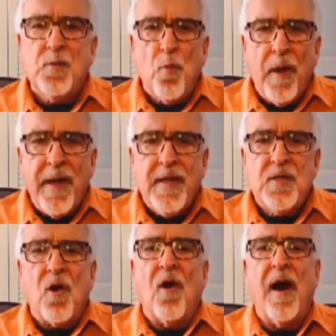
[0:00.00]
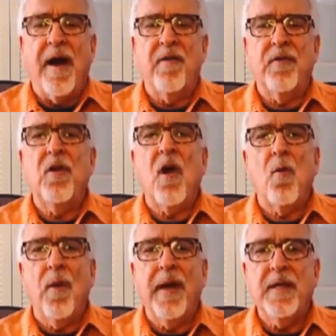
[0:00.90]
ways are higher than our
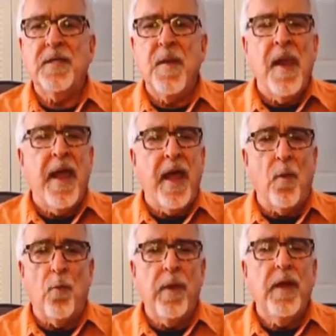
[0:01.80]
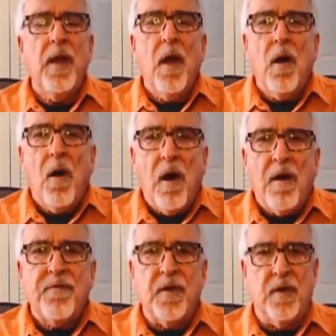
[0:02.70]
ways, and we
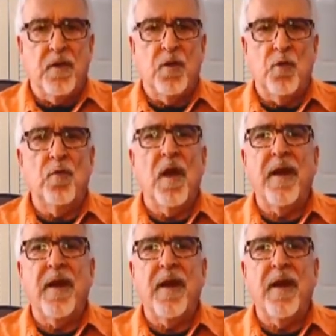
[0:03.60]
often do not